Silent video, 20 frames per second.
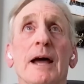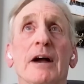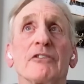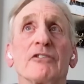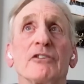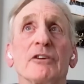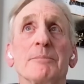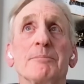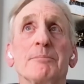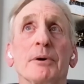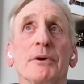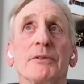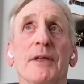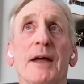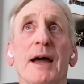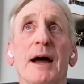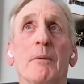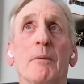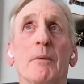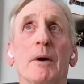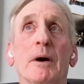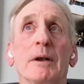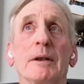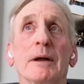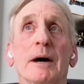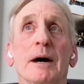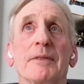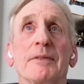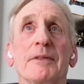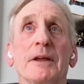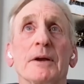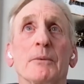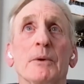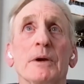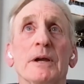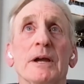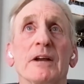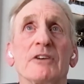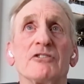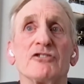actually put that one. I think
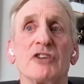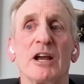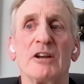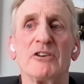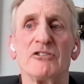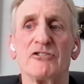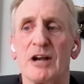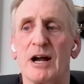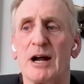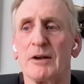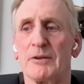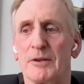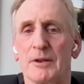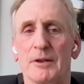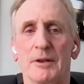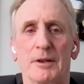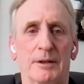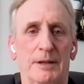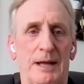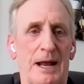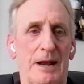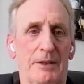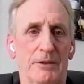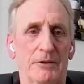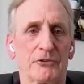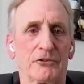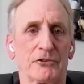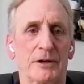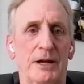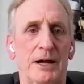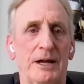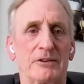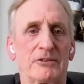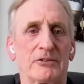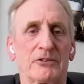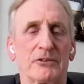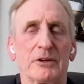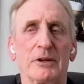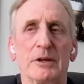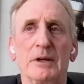we had changed out a lot of those
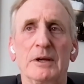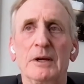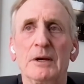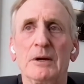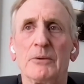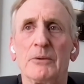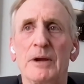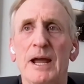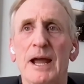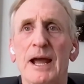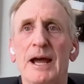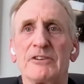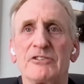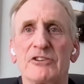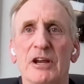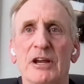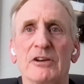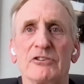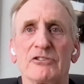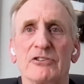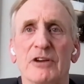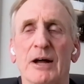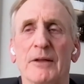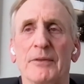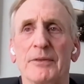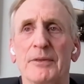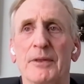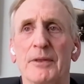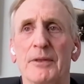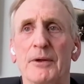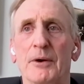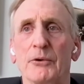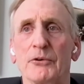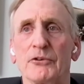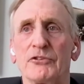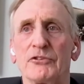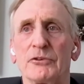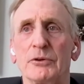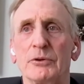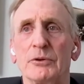lights. We had changed out
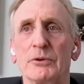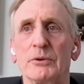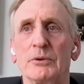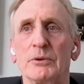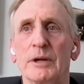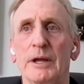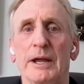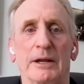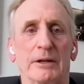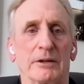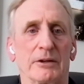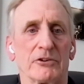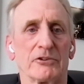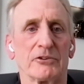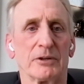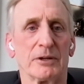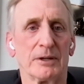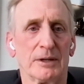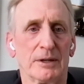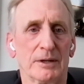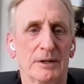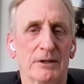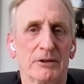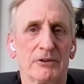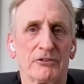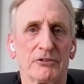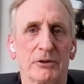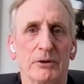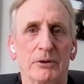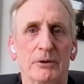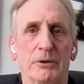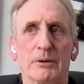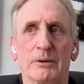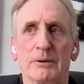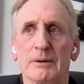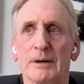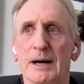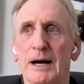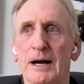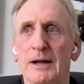those to English.
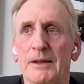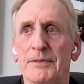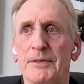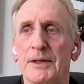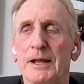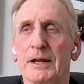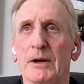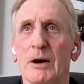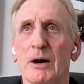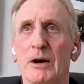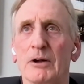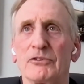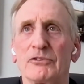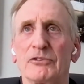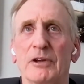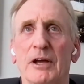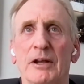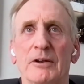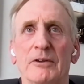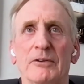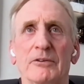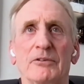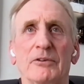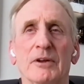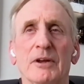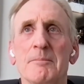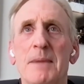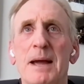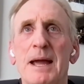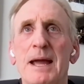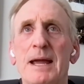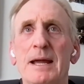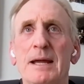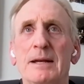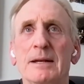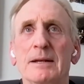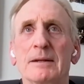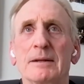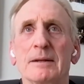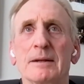So I think all it said is
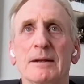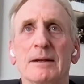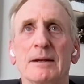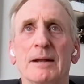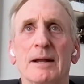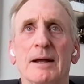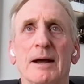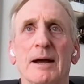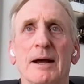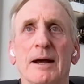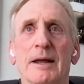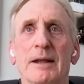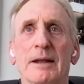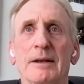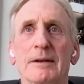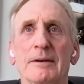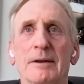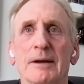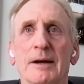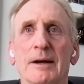main and